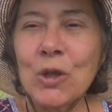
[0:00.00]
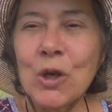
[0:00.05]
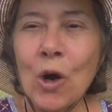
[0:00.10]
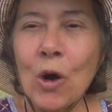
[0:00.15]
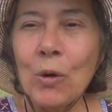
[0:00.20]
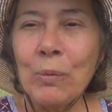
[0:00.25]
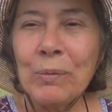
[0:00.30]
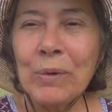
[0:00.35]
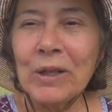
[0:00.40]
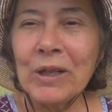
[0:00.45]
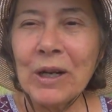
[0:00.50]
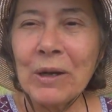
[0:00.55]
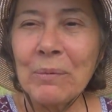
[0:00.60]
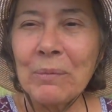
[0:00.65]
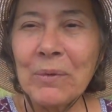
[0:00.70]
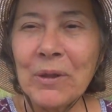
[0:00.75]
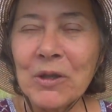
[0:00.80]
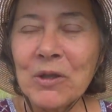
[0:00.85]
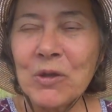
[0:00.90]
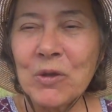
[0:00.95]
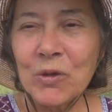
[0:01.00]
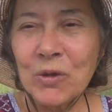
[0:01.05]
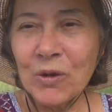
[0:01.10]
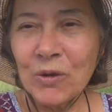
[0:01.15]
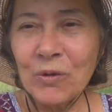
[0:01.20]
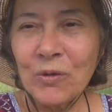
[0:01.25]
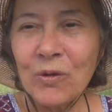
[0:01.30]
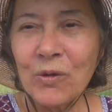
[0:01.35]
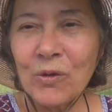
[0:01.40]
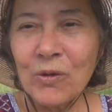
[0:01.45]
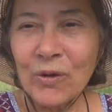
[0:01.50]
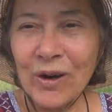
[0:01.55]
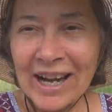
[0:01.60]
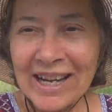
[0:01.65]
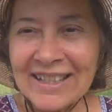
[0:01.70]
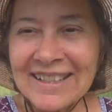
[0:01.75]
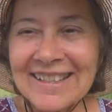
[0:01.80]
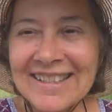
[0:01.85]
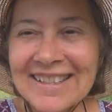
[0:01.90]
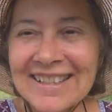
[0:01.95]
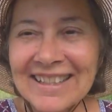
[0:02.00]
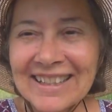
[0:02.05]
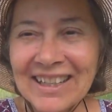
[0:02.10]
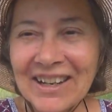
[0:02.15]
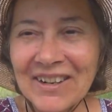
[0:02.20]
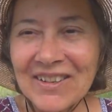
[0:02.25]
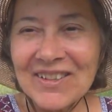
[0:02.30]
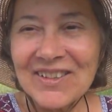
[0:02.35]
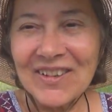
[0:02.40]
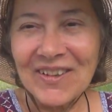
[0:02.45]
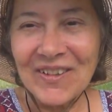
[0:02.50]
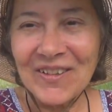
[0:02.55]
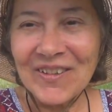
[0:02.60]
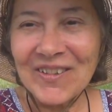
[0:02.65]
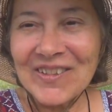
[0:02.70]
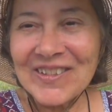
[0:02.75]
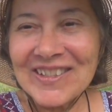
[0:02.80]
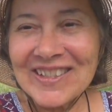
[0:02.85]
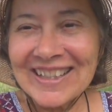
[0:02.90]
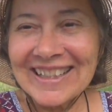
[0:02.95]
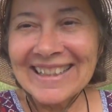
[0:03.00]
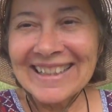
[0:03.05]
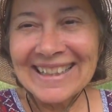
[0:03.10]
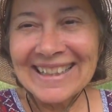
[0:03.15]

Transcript: open up the true greatness in our souls?